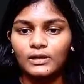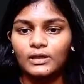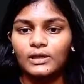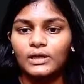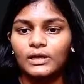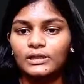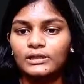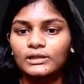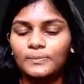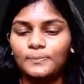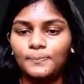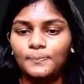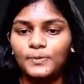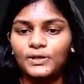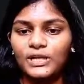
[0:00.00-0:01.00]
the
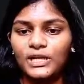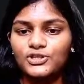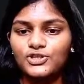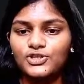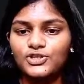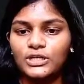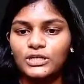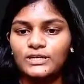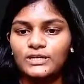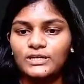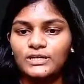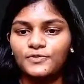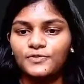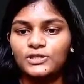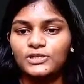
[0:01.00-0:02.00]
potential
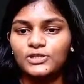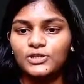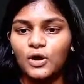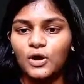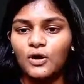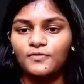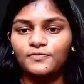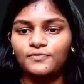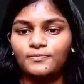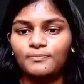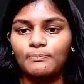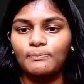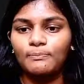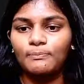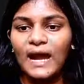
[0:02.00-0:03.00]
difference of
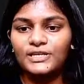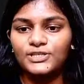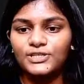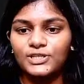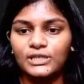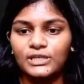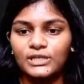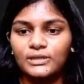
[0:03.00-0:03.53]
battery